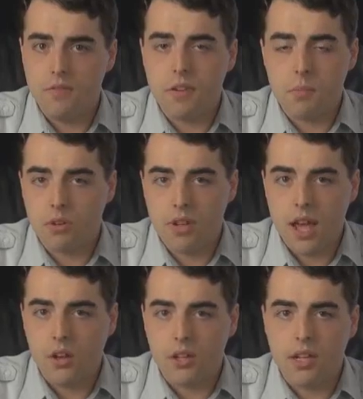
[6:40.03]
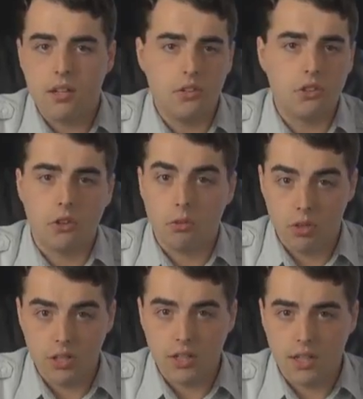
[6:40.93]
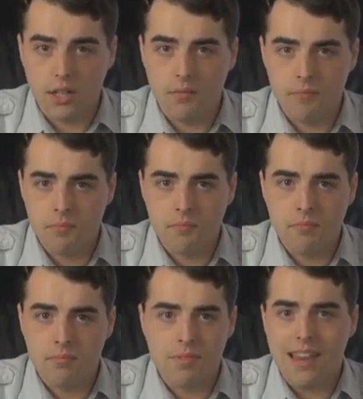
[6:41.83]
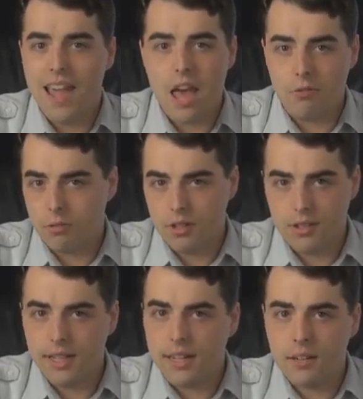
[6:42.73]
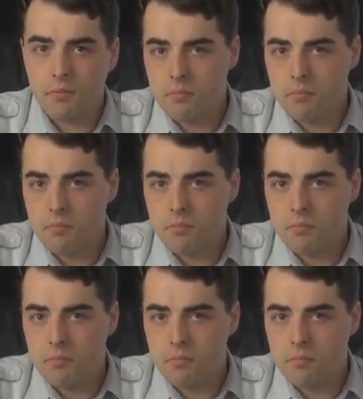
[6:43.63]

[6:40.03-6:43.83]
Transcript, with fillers: infant mortality, sterility, everything.